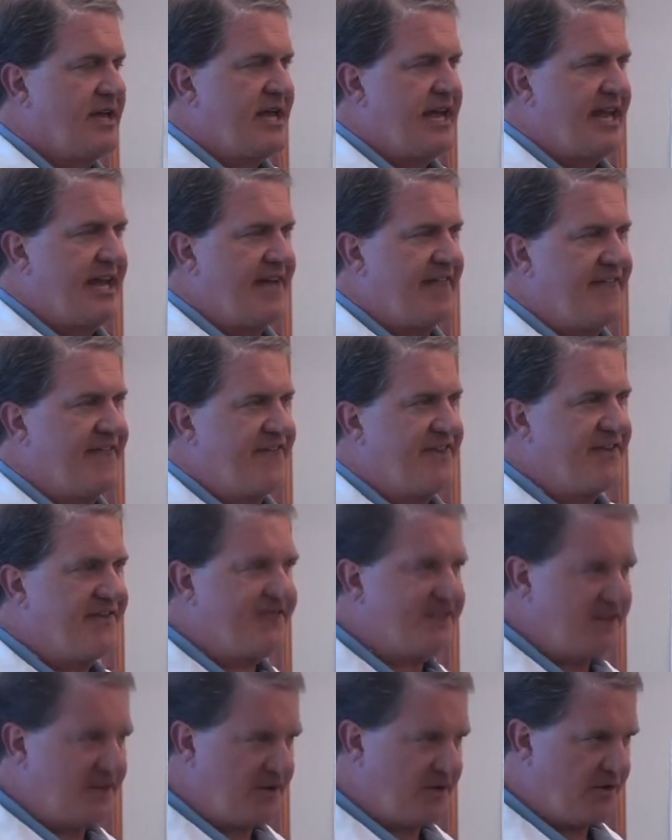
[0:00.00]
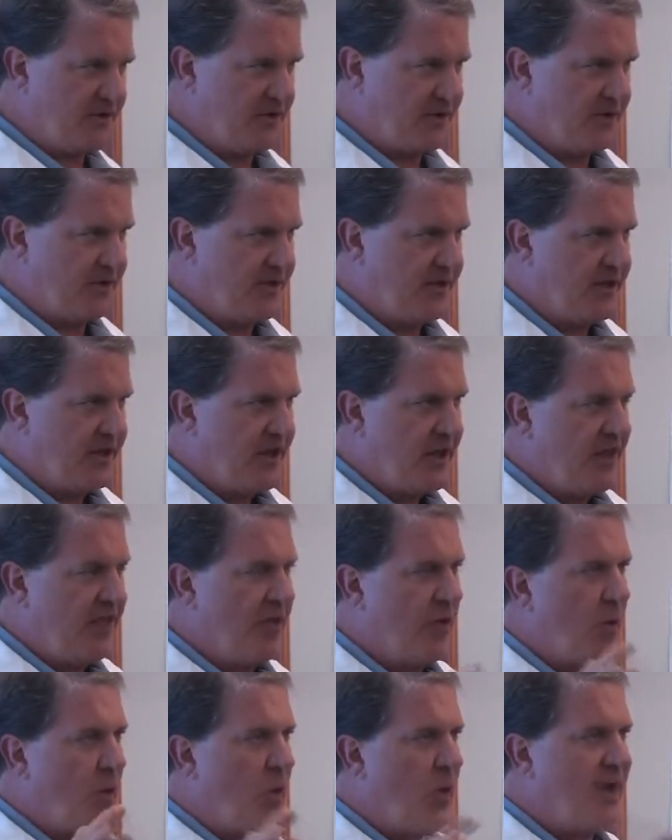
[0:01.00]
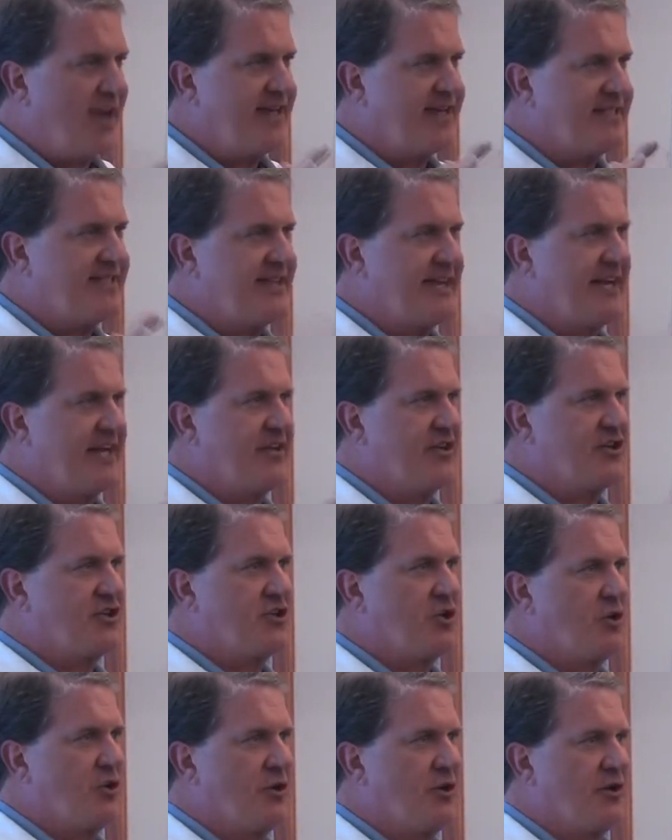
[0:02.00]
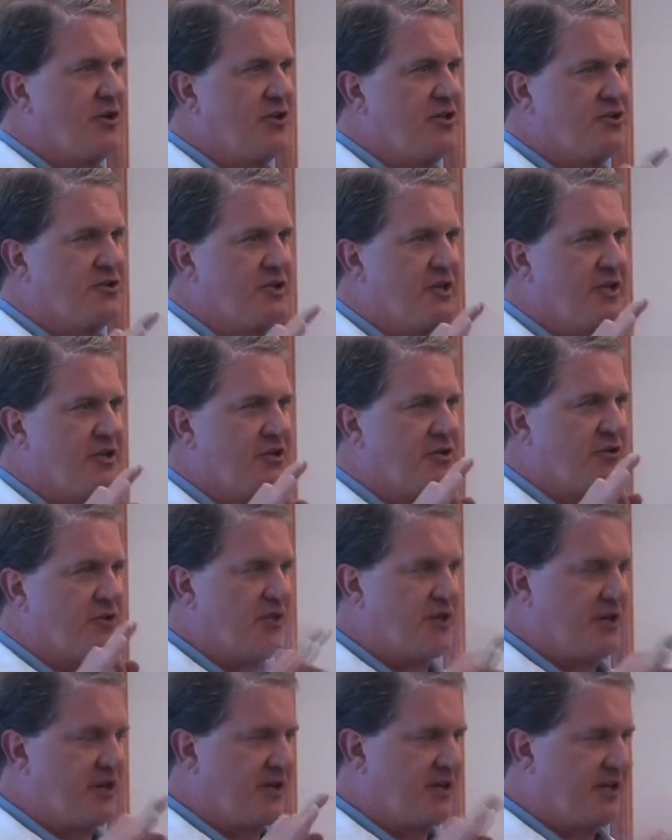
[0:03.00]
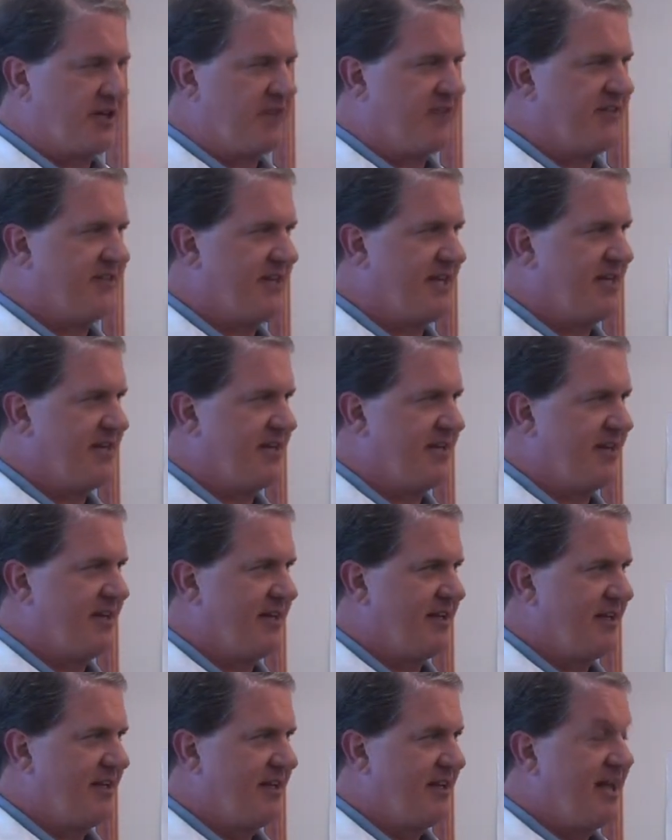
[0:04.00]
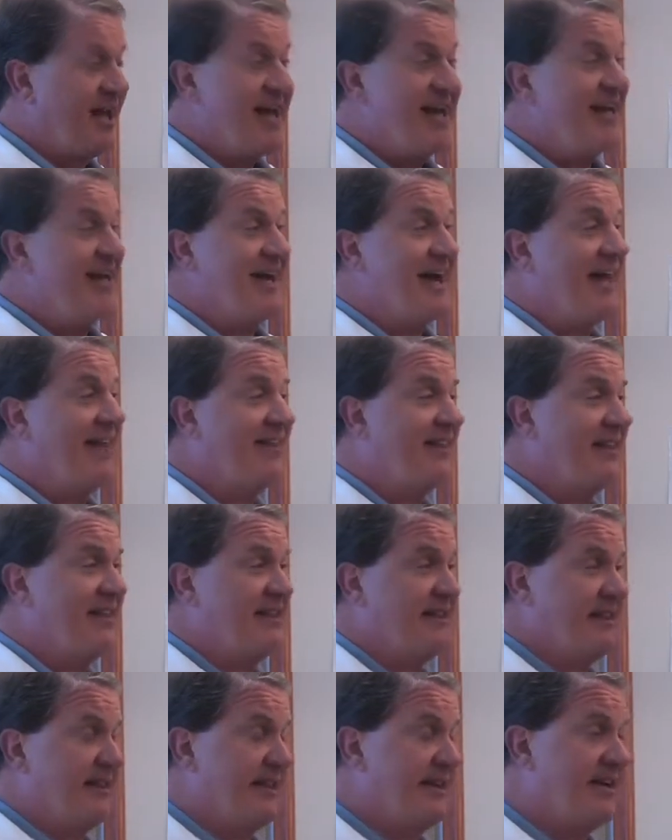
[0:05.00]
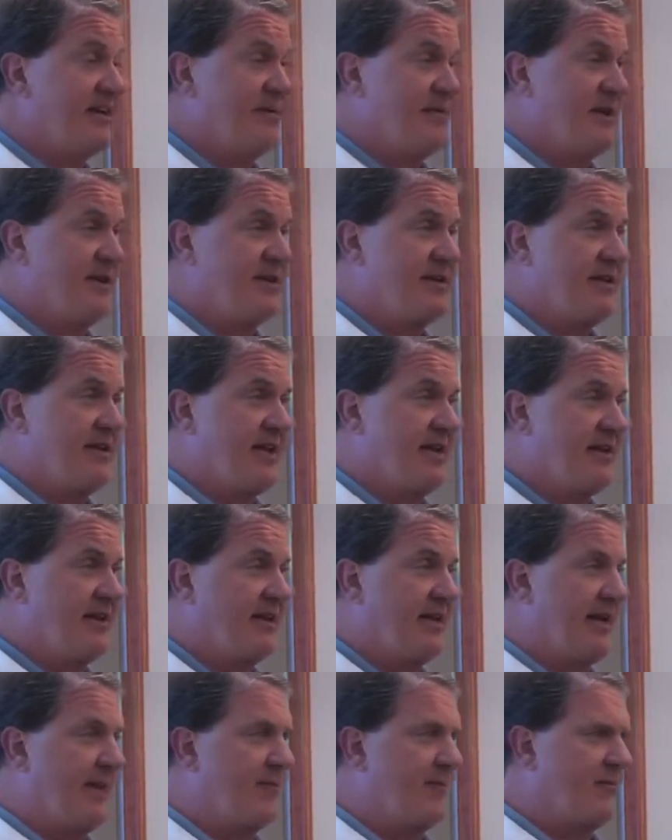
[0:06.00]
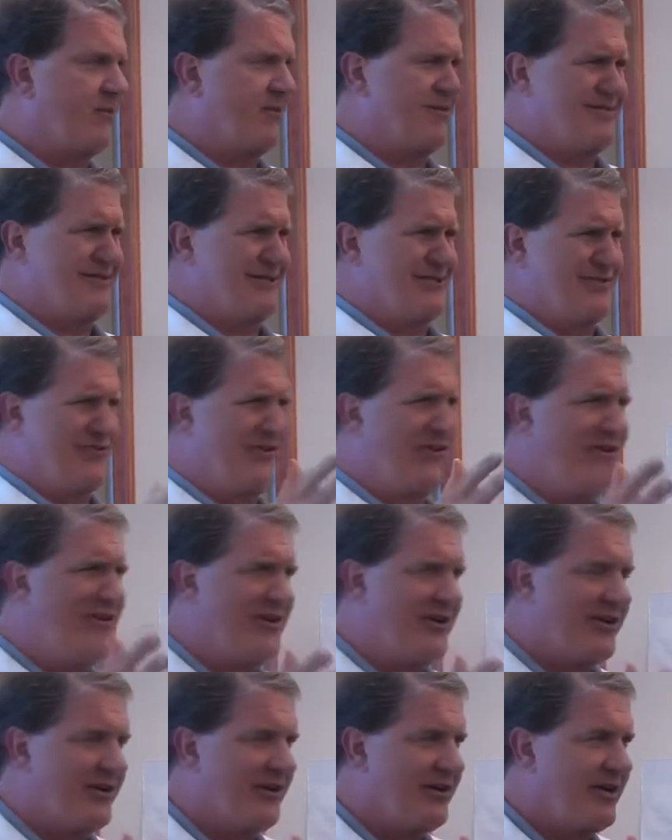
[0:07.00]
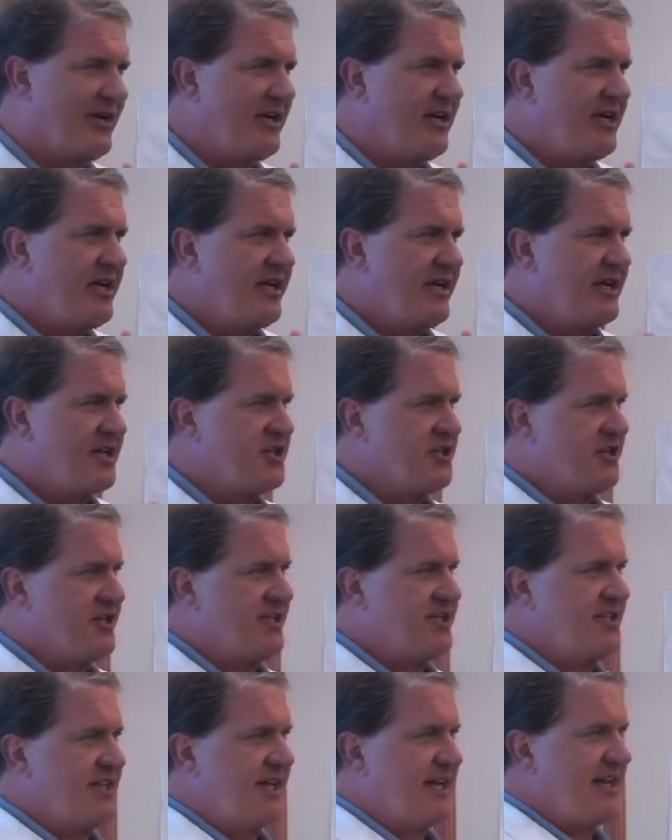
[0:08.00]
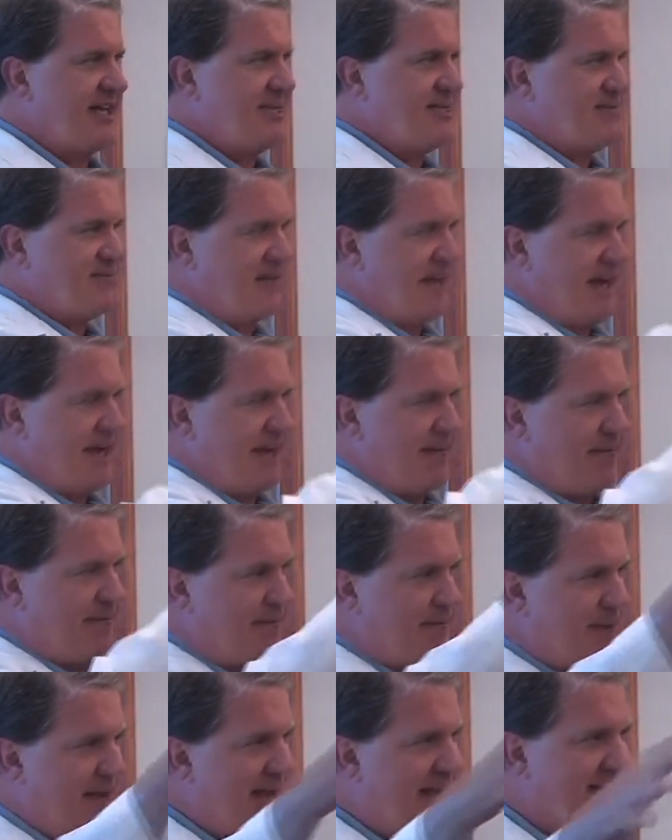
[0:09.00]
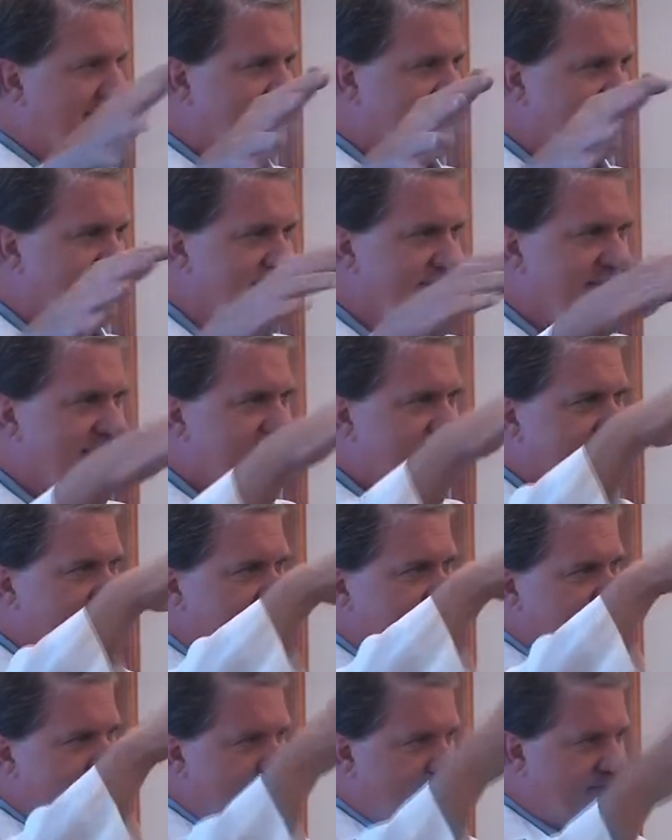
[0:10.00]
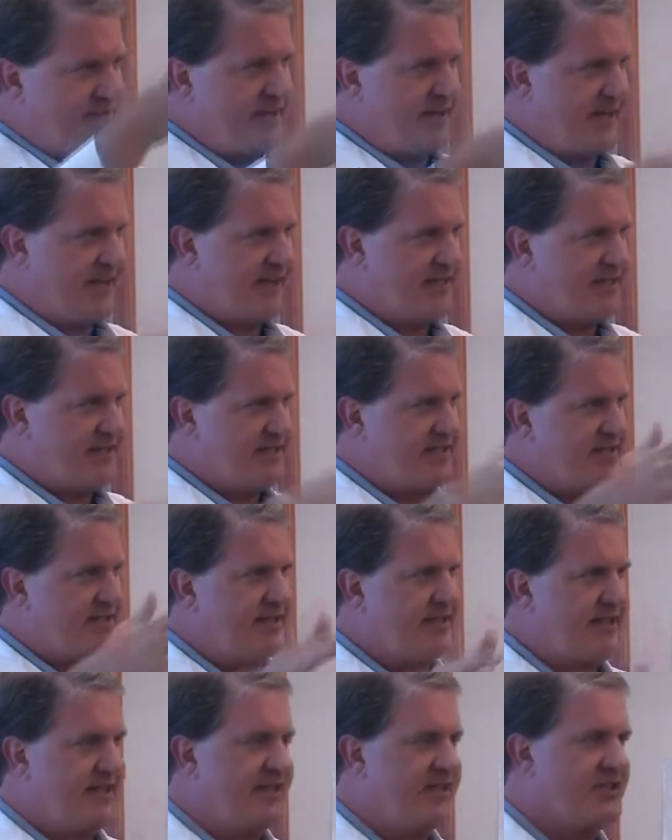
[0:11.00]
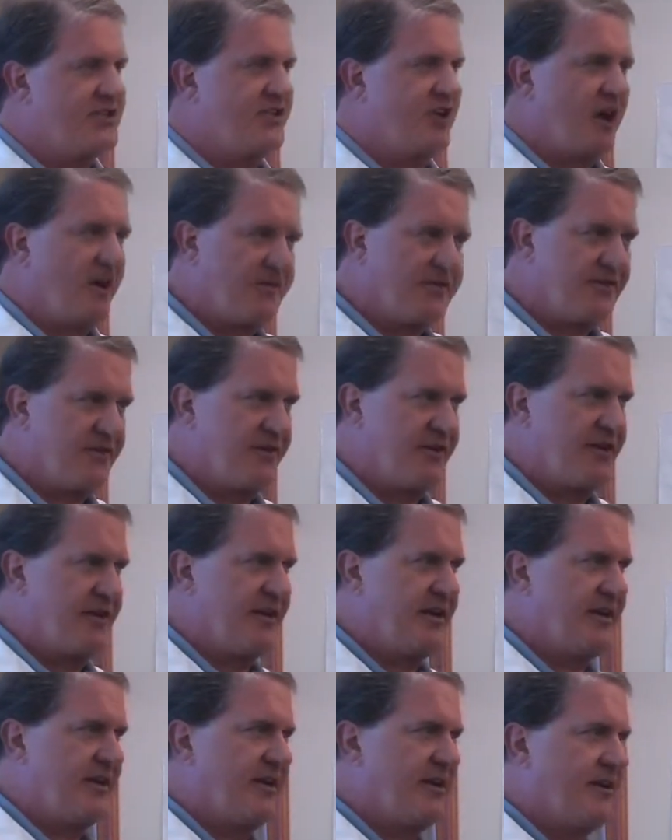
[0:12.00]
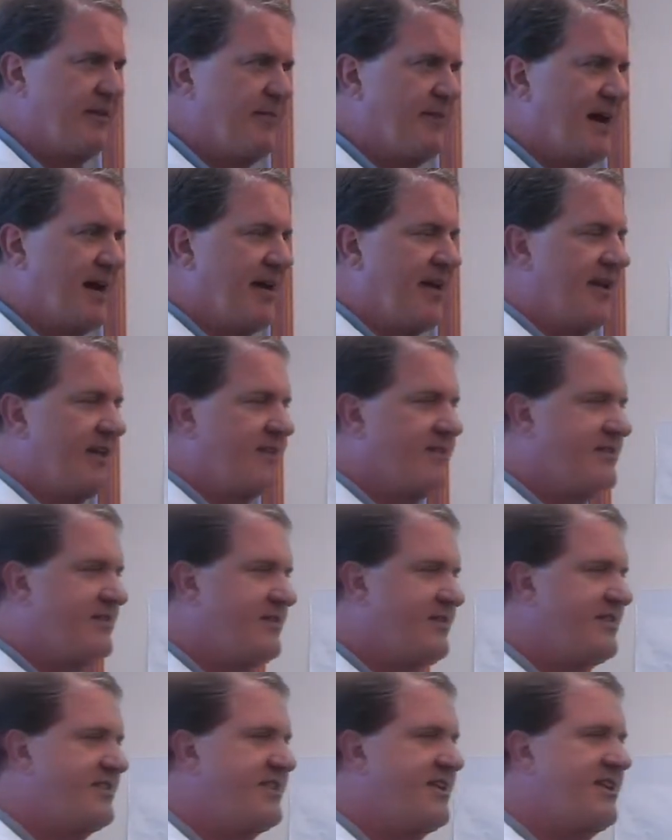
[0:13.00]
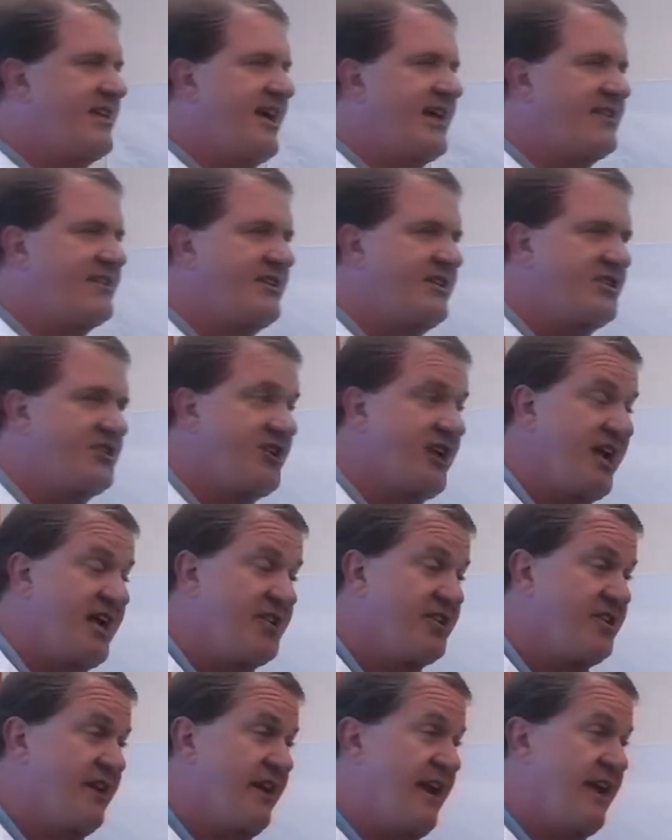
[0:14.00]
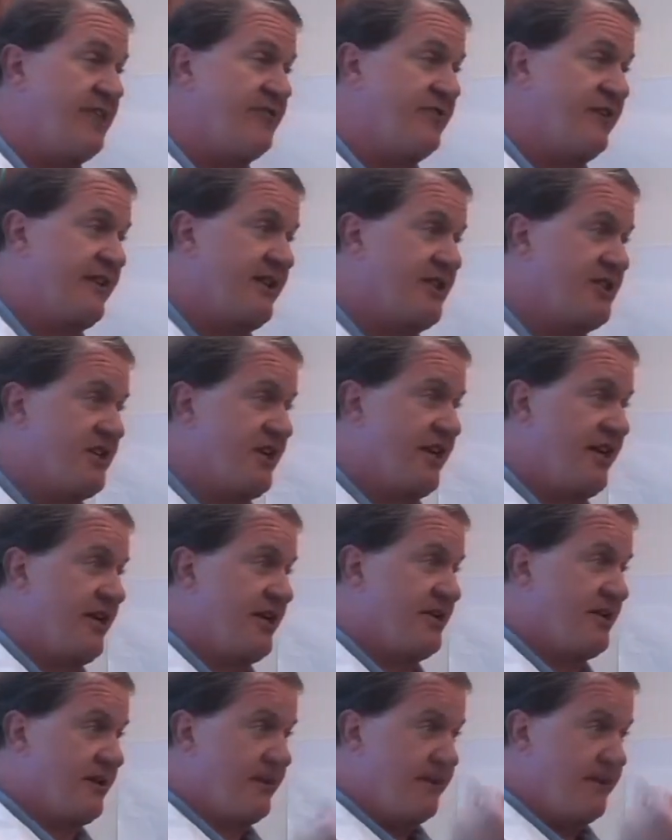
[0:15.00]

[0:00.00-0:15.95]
In a 50-year-old, the weakest thing in the shoulder is the rotator cuff tendon. Not that the ligament and the labrum are stronger, it's just that as time passes, things get softer in the body. It's senescent change, age-related change.